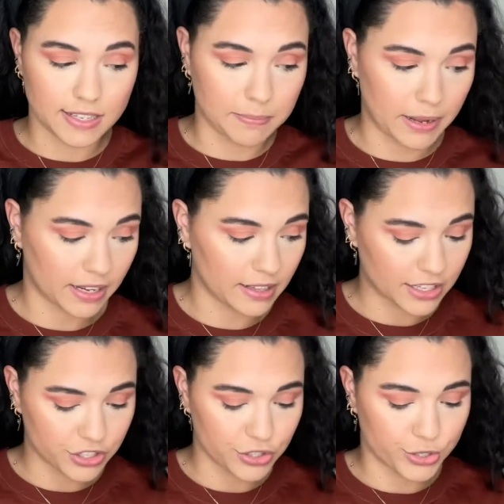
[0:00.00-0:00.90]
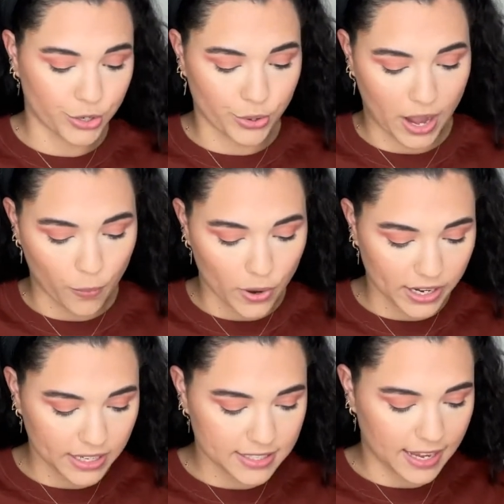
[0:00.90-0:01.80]
in my collection, so I
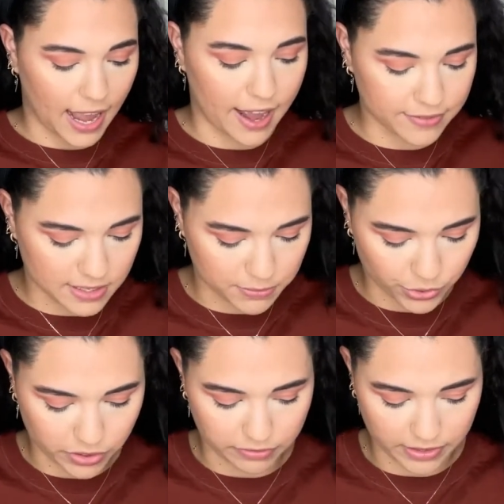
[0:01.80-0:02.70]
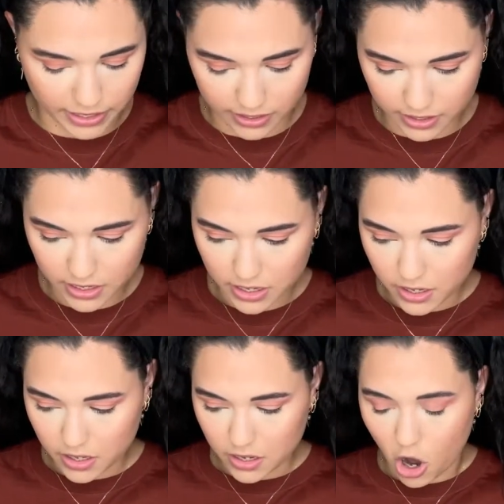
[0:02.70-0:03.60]
wanted to have some sort of like
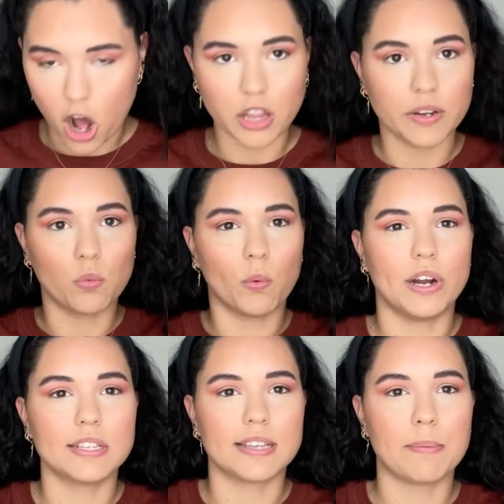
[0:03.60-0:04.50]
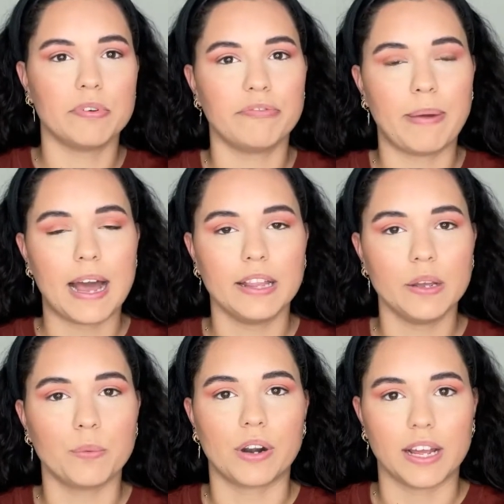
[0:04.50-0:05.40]
all-in-one type of
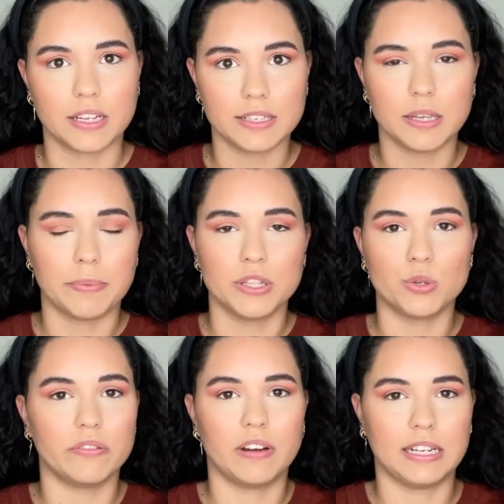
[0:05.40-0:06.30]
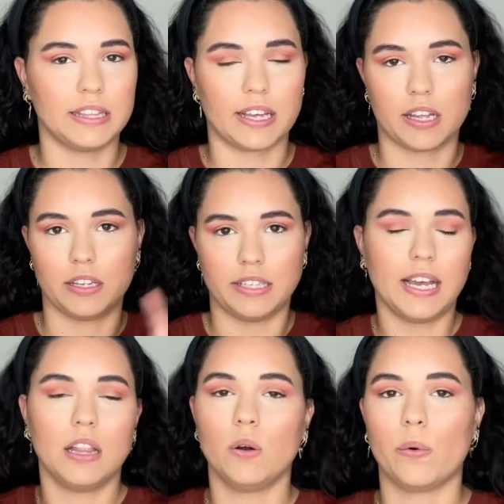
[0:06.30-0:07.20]
palette where I could dip into if I need like a
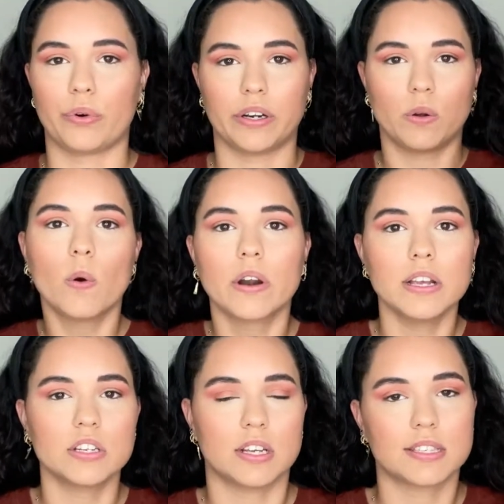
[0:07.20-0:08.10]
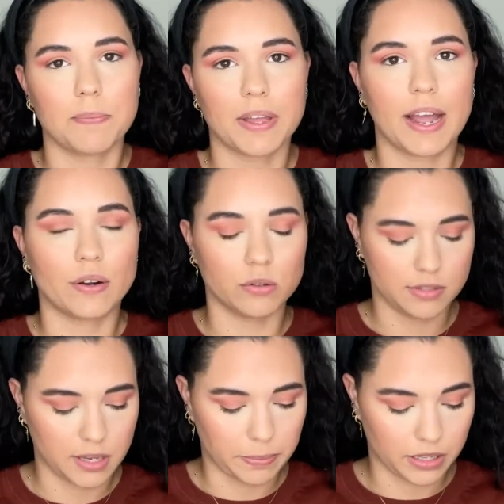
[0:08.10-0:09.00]
yellow or an orange, like something I don't
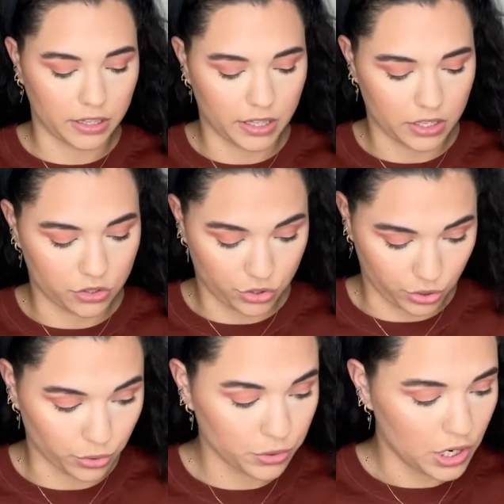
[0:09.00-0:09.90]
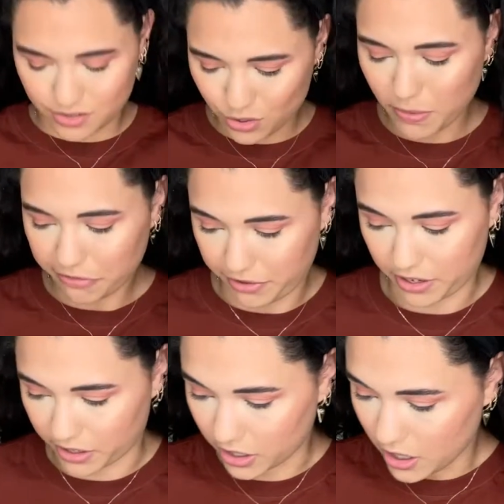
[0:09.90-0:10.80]
typically do. Let's do my finger.